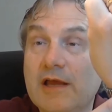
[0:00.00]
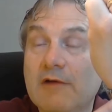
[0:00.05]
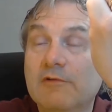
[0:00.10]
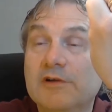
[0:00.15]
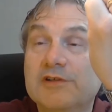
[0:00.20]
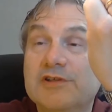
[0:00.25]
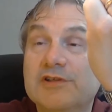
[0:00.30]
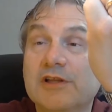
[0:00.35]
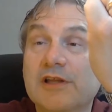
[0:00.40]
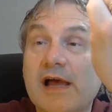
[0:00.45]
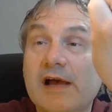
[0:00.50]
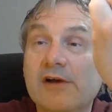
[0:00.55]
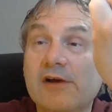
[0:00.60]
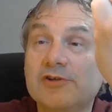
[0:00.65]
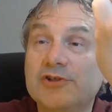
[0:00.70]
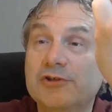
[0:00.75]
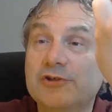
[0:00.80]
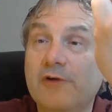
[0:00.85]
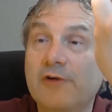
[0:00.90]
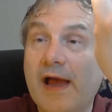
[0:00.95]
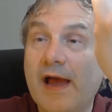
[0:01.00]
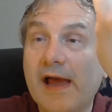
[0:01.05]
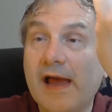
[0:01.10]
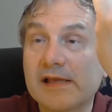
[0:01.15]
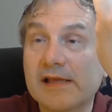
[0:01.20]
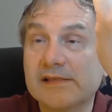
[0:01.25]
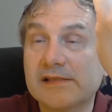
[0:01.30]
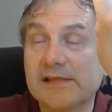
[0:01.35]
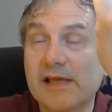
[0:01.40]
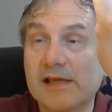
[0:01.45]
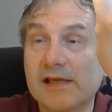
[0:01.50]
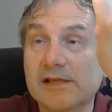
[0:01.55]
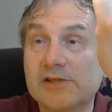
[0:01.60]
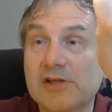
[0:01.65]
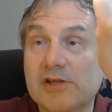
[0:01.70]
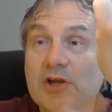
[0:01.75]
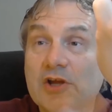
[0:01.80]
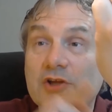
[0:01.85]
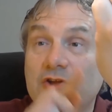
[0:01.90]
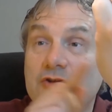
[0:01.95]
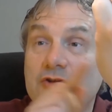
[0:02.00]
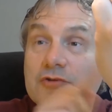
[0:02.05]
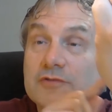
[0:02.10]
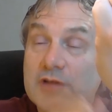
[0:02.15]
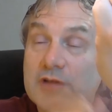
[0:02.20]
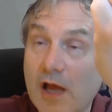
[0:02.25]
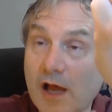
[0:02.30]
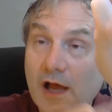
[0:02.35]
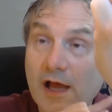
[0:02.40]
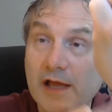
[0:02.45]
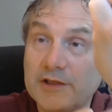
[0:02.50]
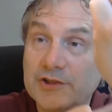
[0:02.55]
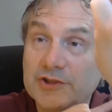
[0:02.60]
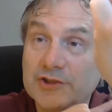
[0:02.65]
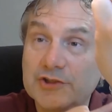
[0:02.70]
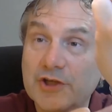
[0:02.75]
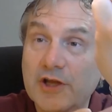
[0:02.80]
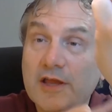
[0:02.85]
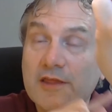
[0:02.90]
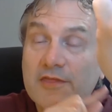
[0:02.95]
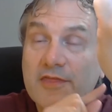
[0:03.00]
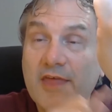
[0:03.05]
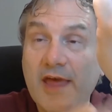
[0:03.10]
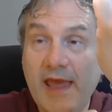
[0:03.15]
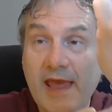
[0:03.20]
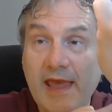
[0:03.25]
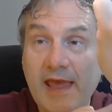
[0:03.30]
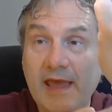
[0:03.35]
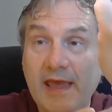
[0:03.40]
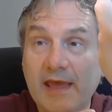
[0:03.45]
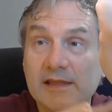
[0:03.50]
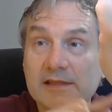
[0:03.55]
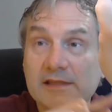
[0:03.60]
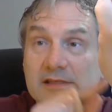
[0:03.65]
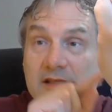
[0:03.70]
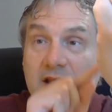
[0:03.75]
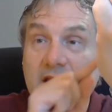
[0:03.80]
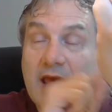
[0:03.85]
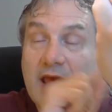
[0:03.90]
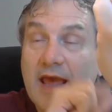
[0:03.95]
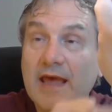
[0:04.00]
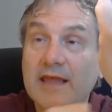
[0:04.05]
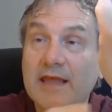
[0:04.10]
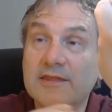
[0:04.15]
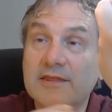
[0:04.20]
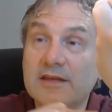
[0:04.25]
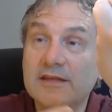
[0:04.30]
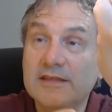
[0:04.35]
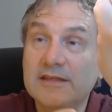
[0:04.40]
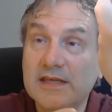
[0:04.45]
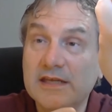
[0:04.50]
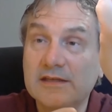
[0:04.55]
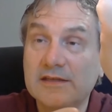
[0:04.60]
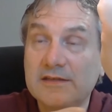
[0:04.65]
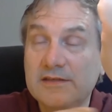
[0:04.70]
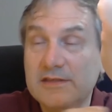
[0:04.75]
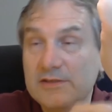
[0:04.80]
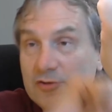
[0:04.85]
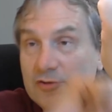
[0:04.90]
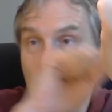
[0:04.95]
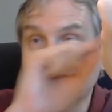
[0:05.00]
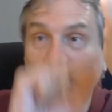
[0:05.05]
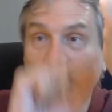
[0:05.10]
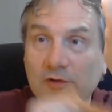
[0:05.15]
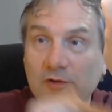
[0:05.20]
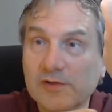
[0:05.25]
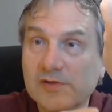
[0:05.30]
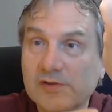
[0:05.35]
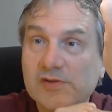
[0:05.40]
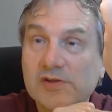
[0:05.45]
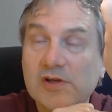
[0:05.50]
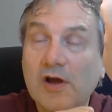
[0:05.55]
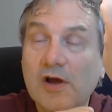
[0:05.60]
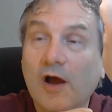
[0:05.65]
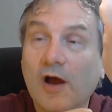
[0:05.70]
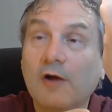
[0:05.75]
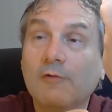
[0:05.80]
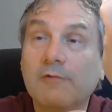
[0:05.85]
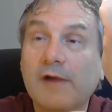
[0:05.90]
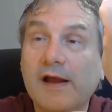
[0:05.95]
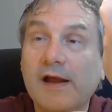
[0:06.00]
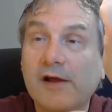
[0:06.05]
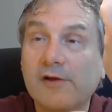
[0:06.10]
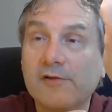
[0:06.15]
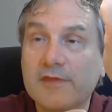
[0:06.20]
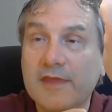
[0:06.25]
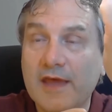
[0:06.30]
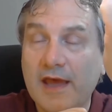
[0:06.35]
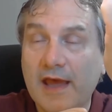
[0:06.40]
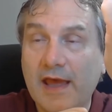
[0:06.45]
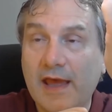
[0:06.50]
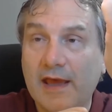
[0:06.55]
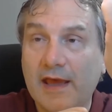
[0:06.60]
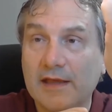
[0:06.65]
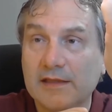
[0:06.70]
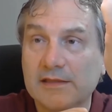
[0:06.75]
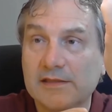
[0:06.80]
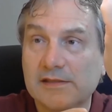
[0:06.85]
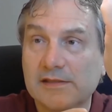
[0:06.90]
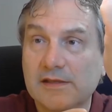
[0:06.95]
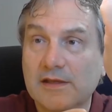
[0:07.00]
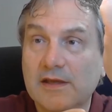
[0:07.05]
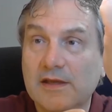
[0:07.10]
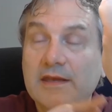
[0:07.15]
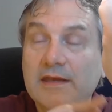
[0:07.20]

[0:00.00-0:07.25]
which allows you access to touch the hands and the numerals around the hands.